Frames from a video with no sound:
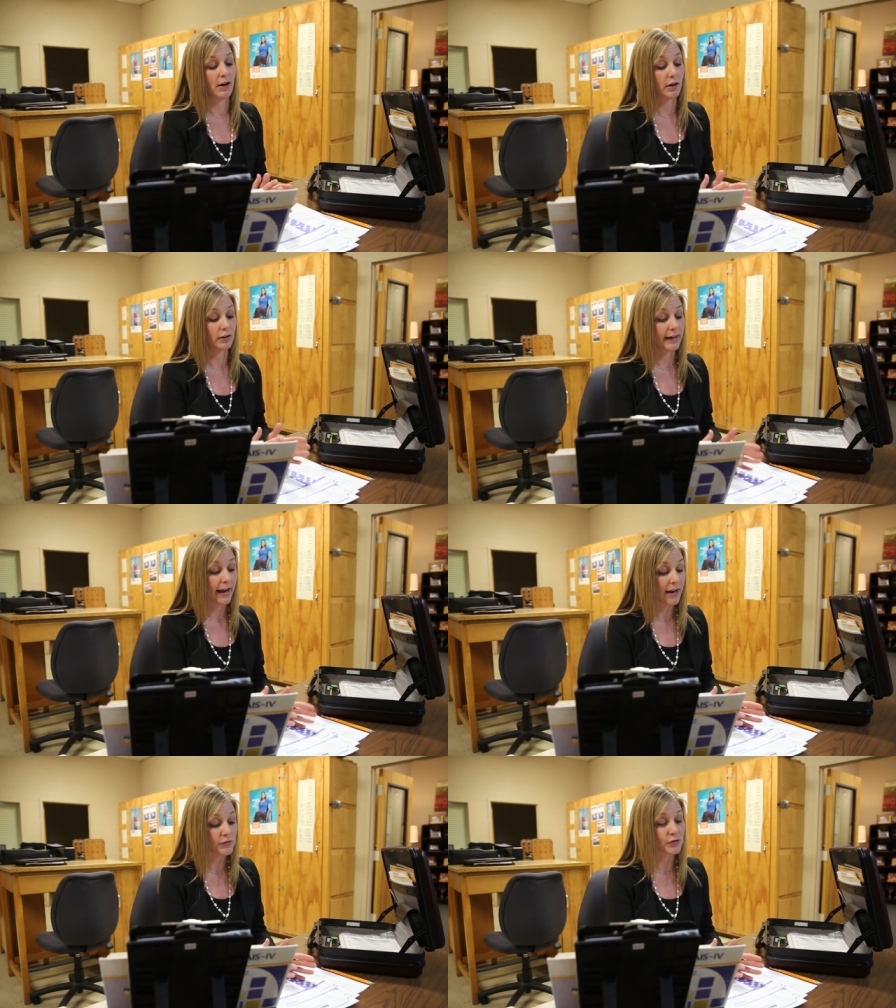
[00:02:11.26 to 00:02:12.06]
our
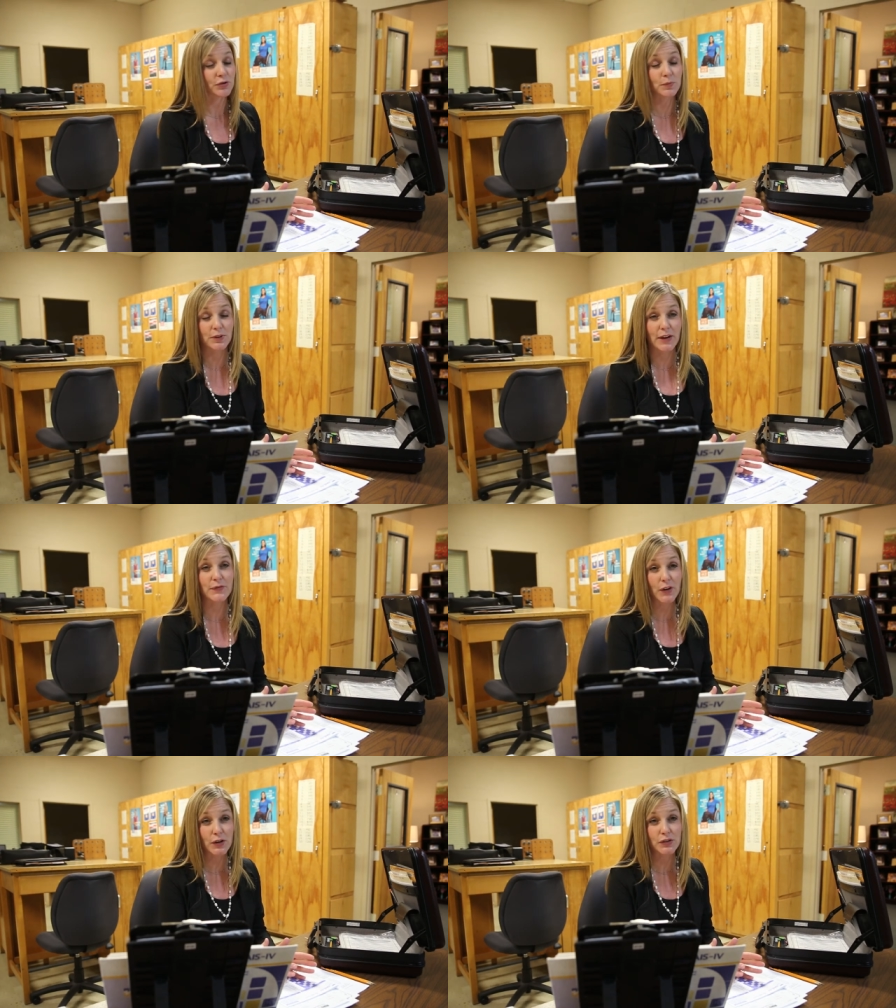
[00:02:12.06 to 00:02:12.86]
counselors when they
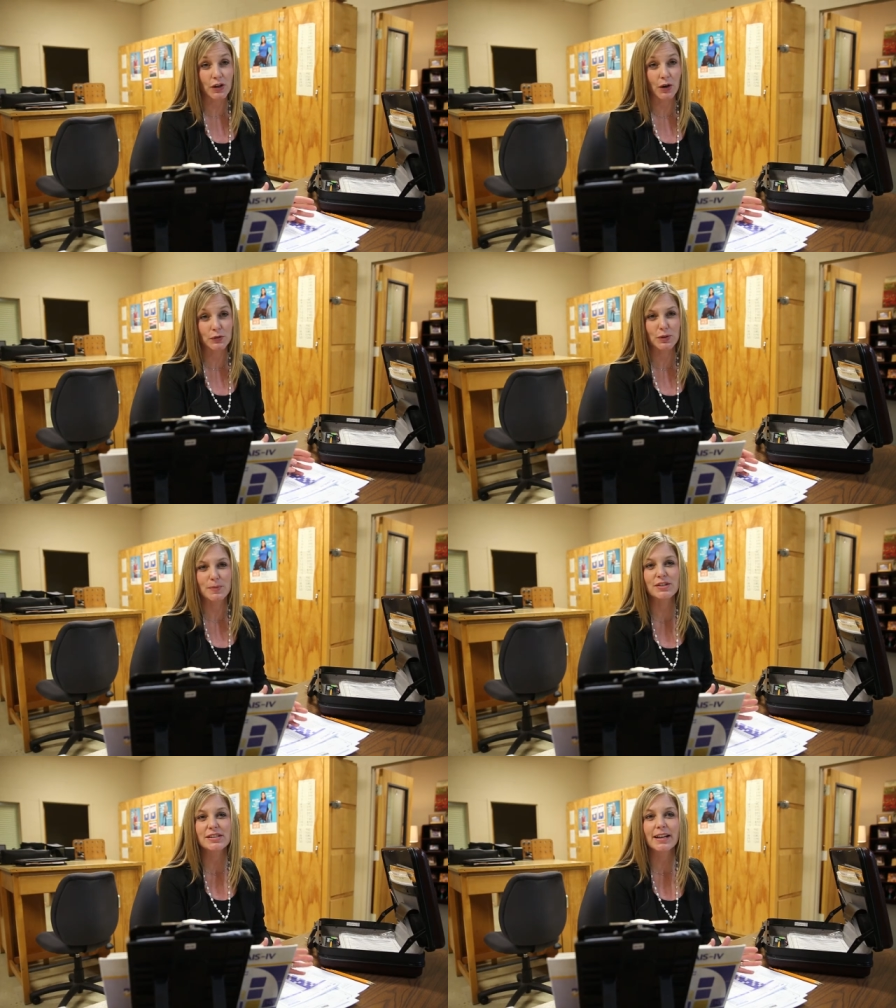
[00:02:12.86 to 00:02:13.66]
first talk to
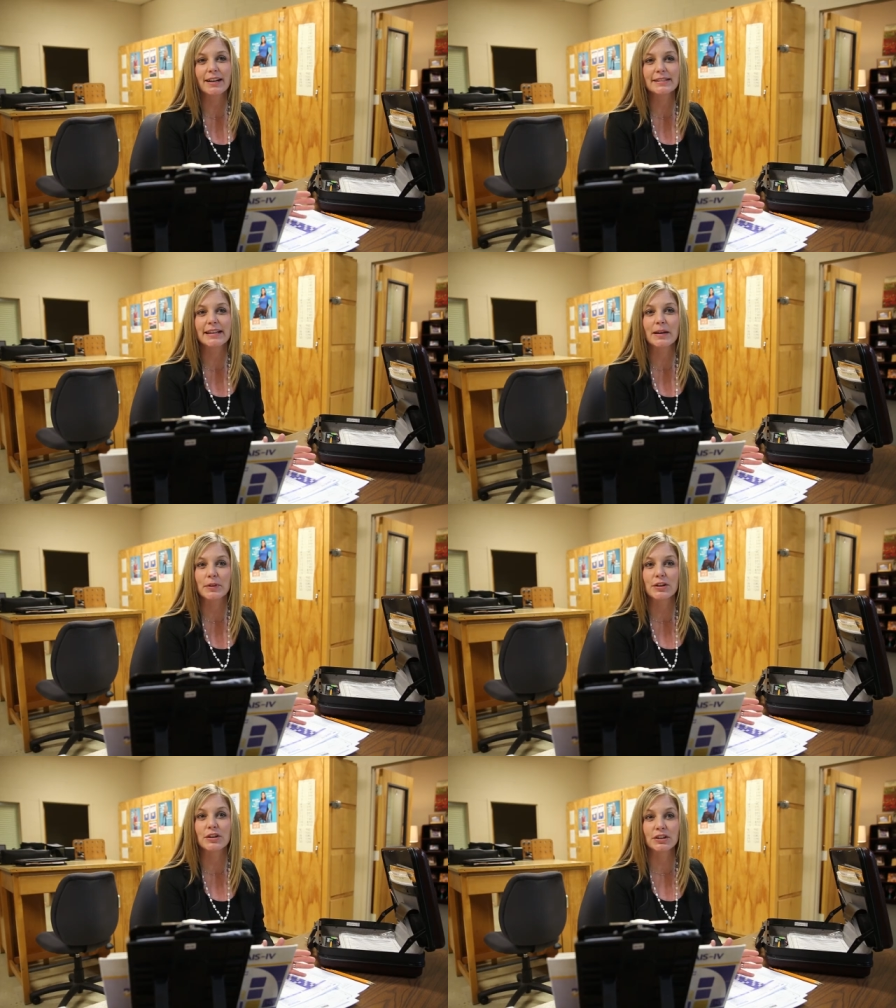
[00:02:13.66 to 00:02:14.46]
them, just not to tell
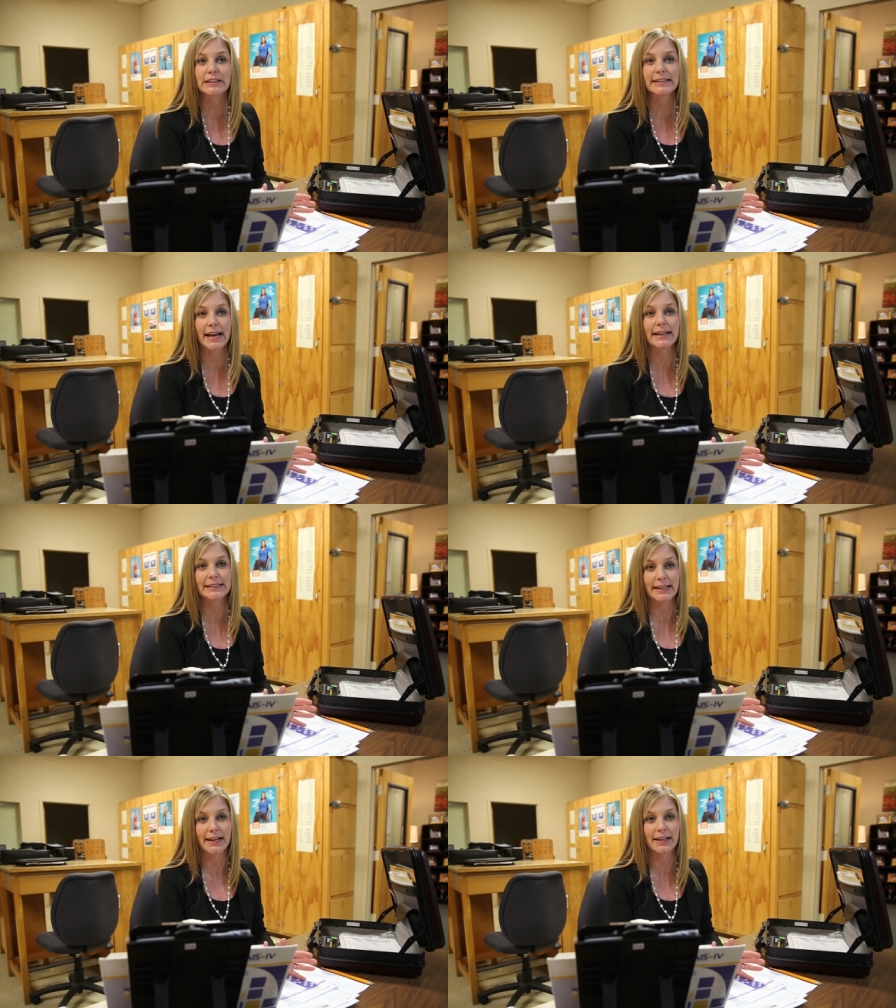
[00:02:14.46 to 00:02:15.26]
them that they're going to take a
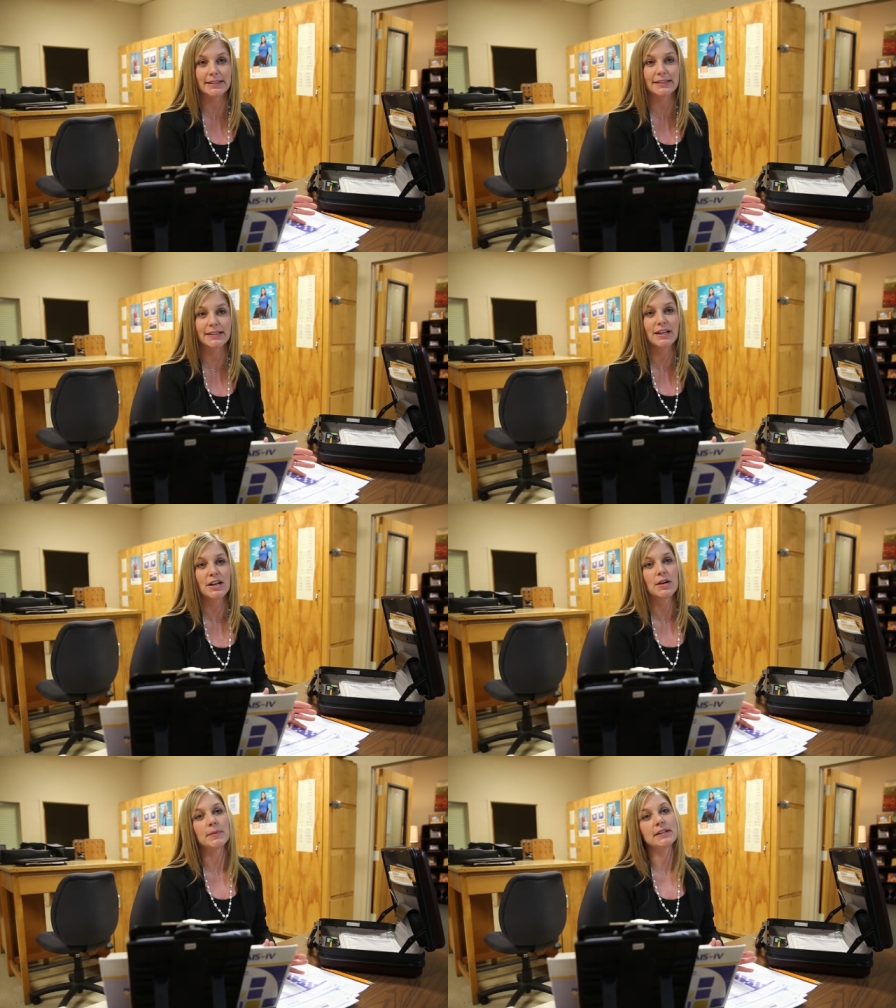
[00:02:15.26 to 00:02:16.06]
test
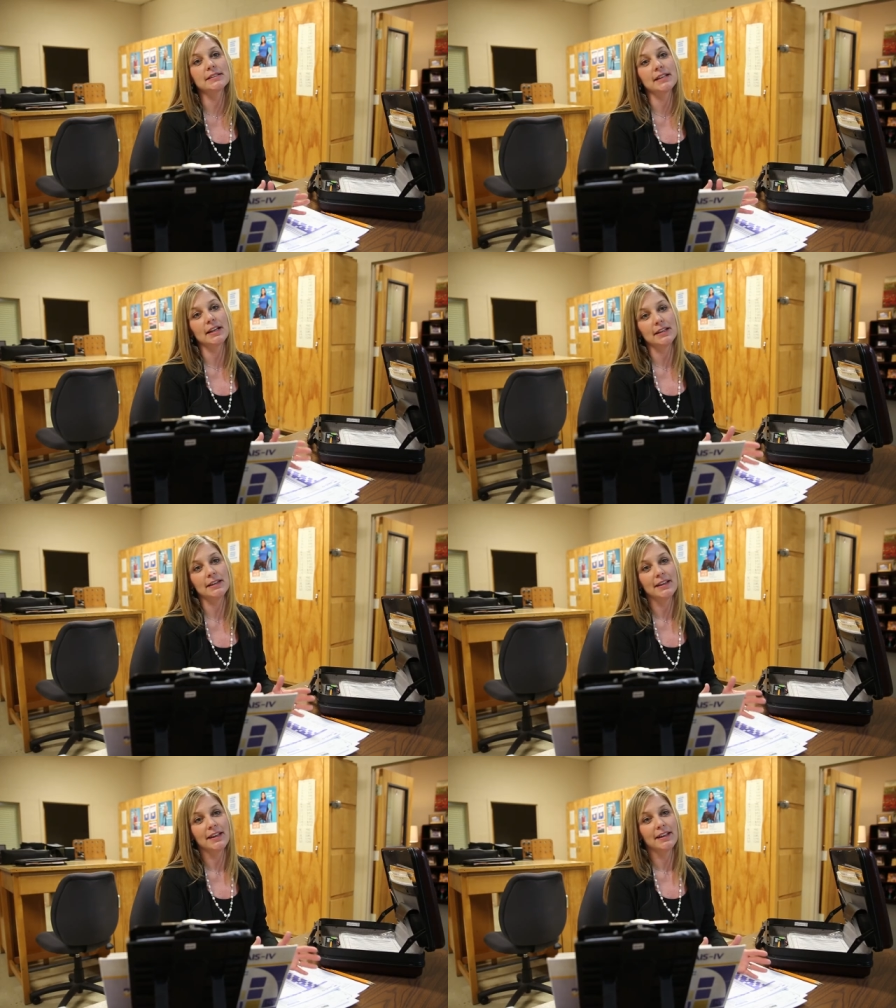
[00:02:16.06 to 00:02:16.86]
because
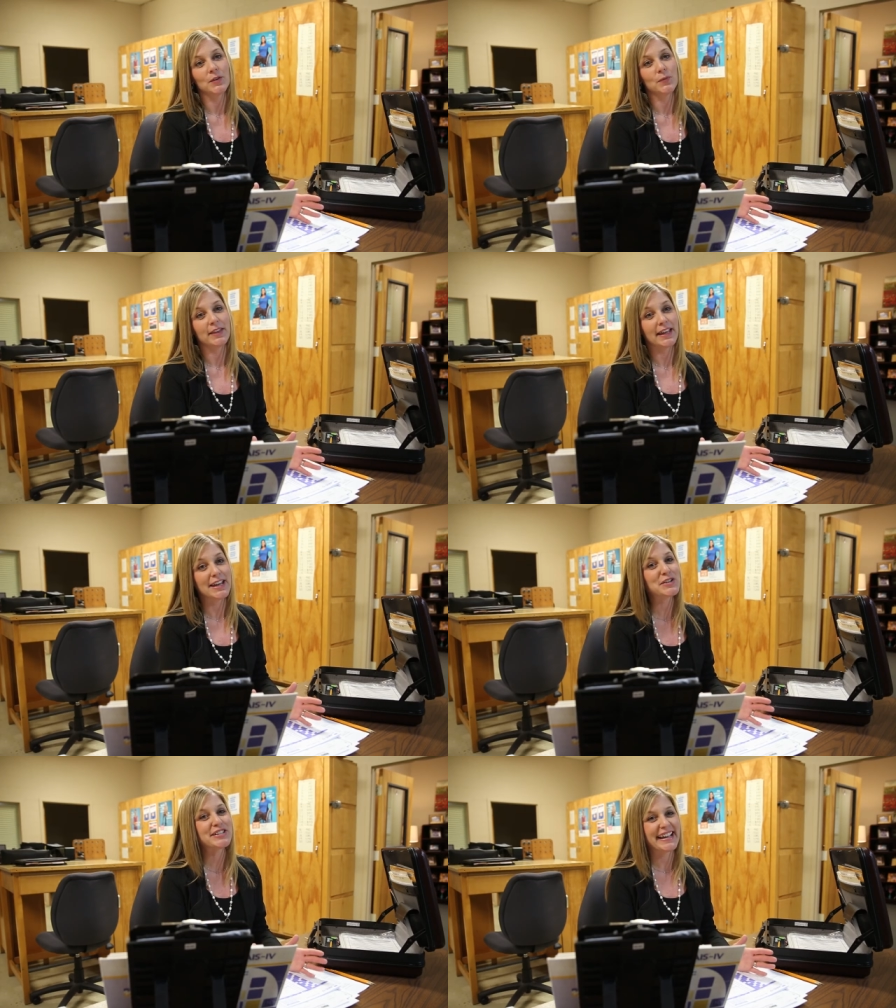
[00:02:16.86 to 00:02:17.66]
they, when they
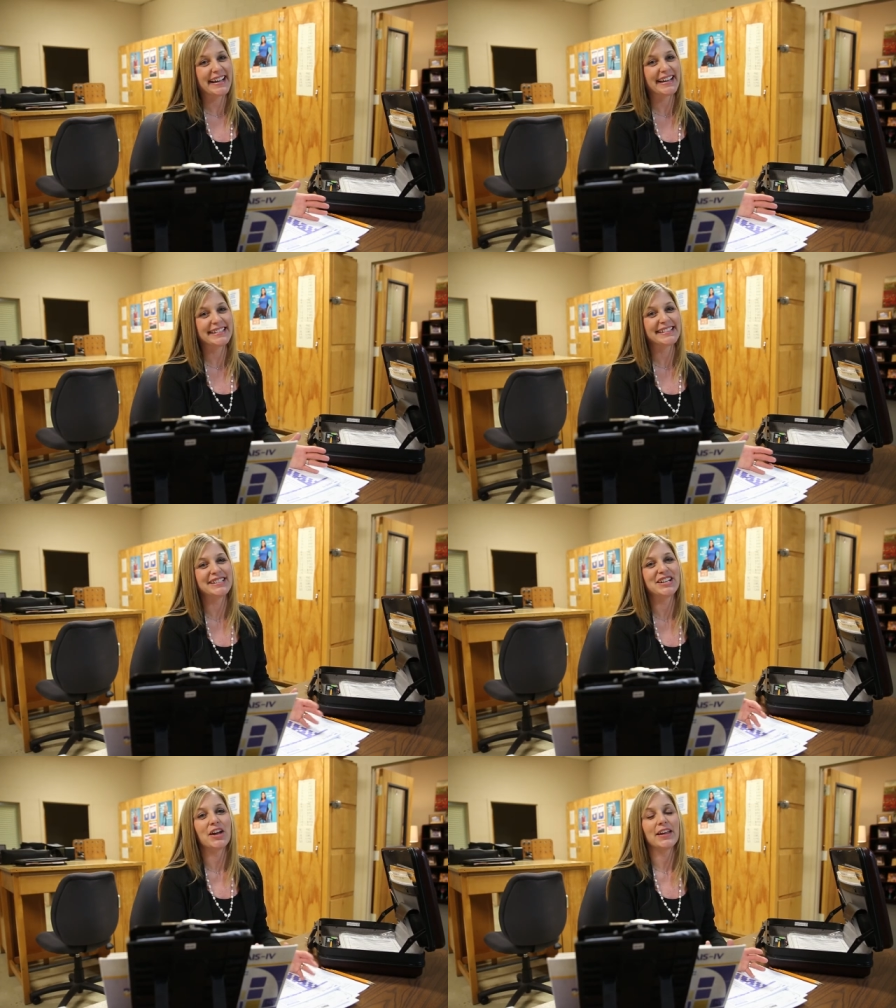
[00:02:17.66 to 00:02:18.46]
hear tests,
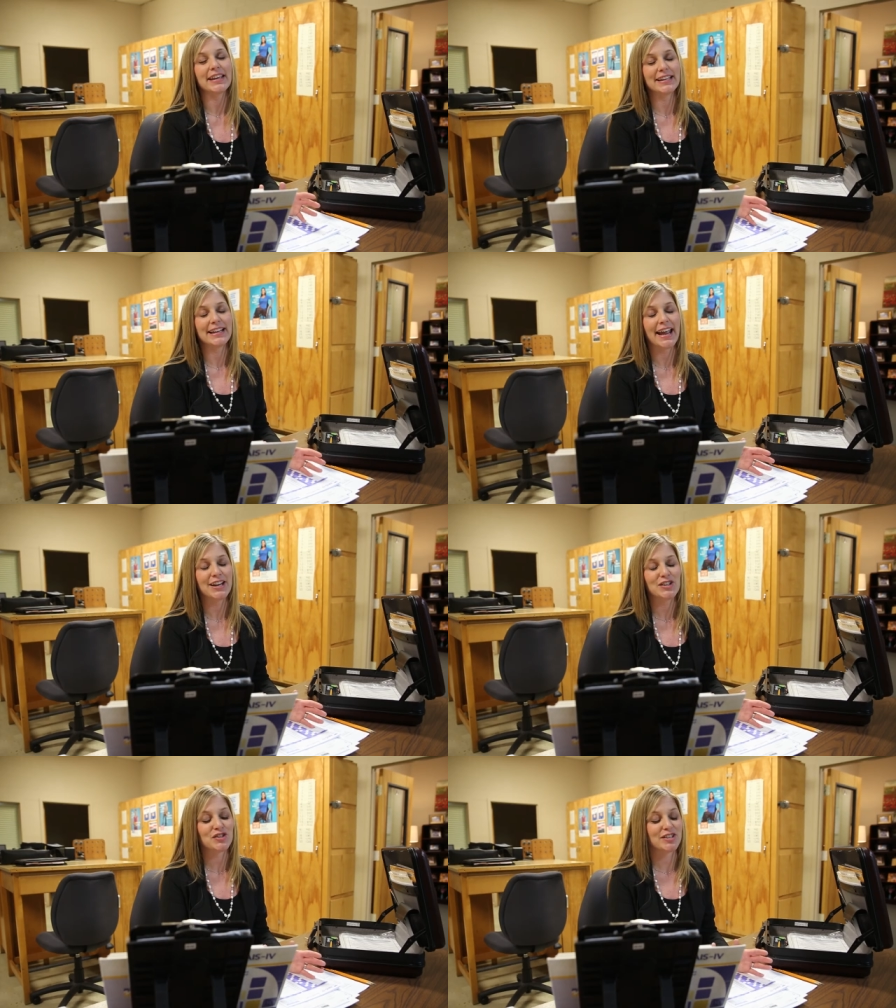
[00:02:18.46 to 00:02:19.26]
you know, they get
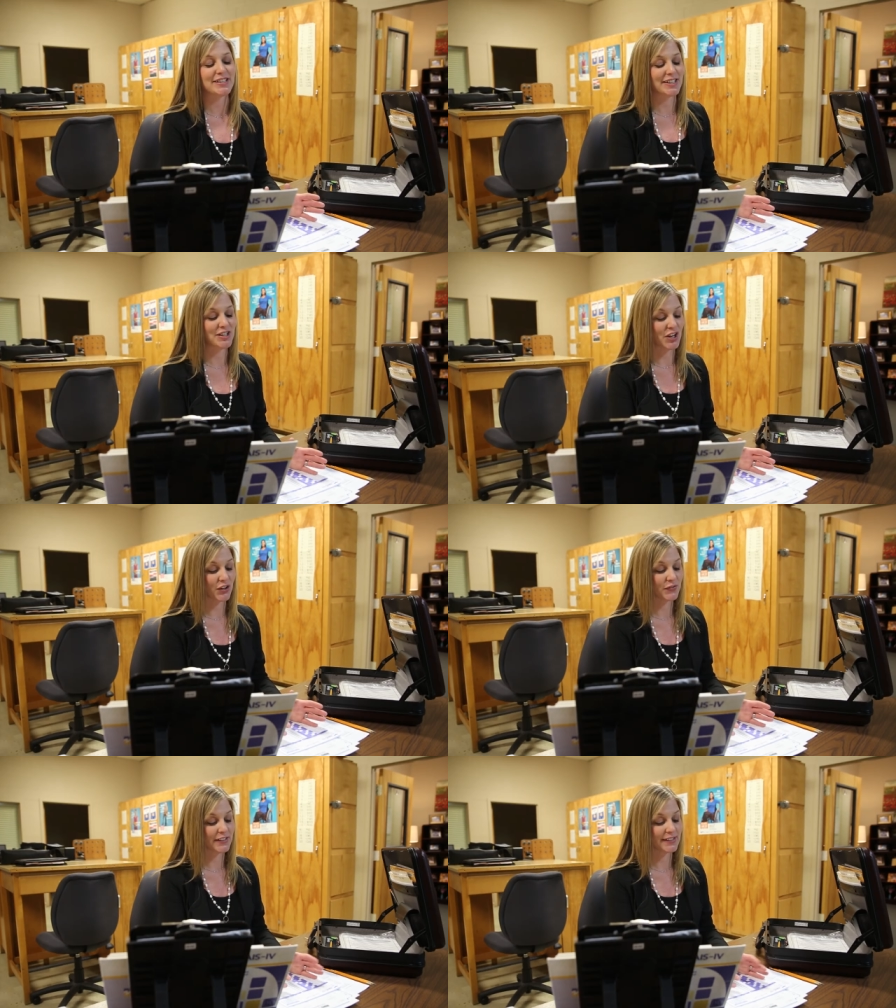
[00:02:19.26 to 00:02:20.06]
anxious and
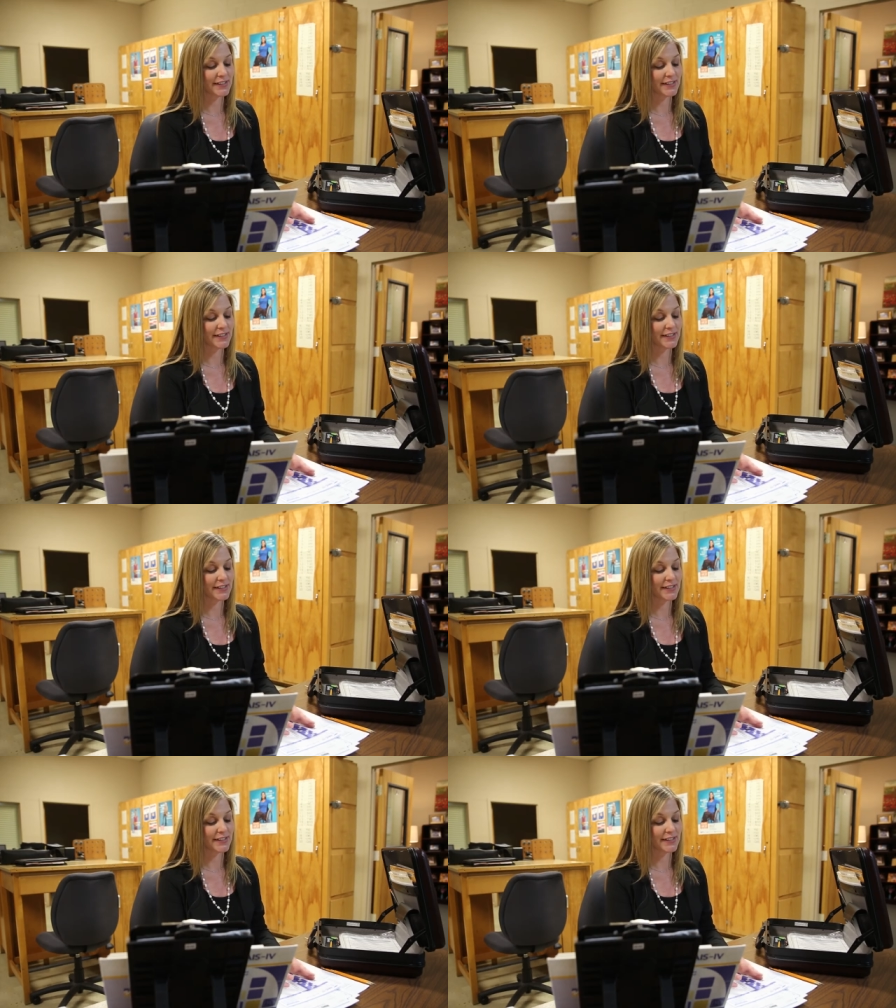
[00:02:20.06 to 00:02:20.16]
nervous.